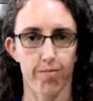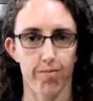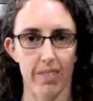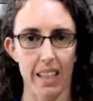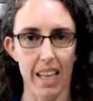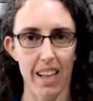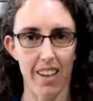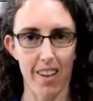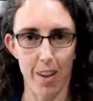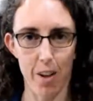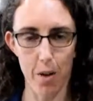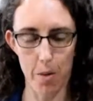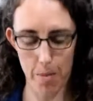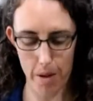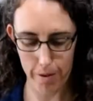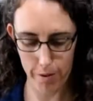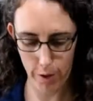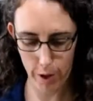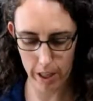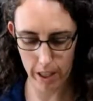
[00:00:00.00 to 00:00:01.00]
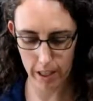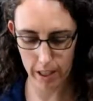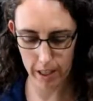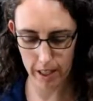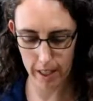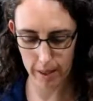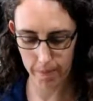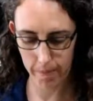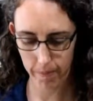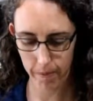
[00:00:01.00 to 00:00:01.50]
Hello, my
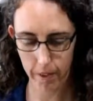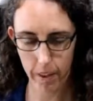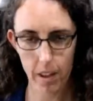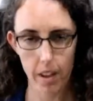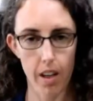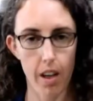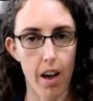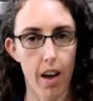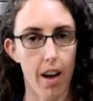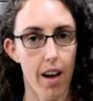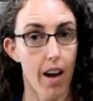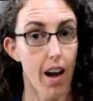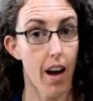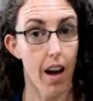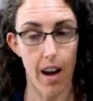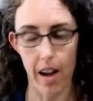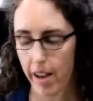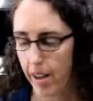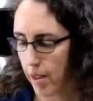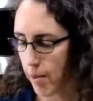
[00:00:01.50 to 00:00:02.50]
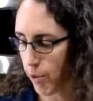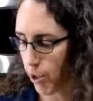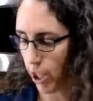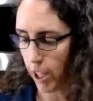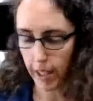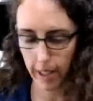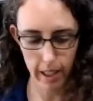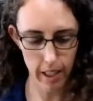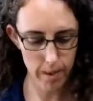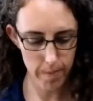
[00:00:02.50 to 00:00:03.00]
friends. I am
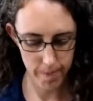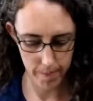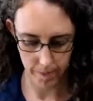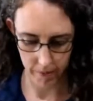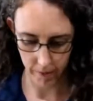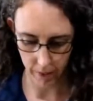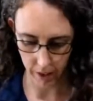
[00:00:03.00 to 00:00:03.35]
Jessie,